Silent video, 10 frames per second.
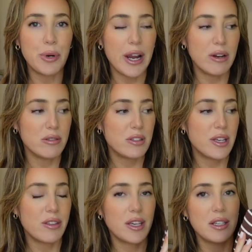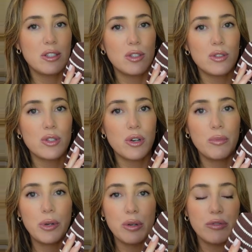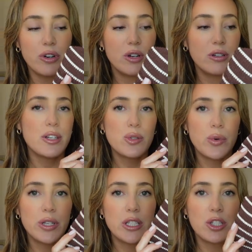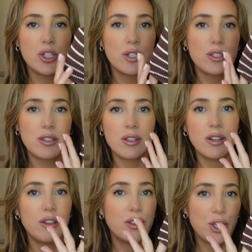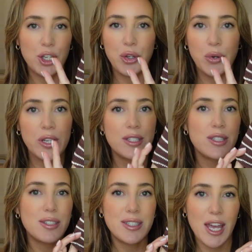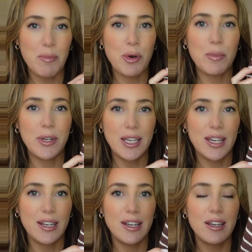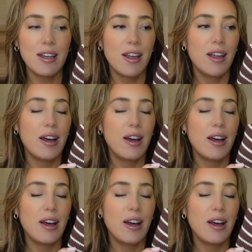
browns. I think it's so beautiful. This one is just the cutest staple bikini.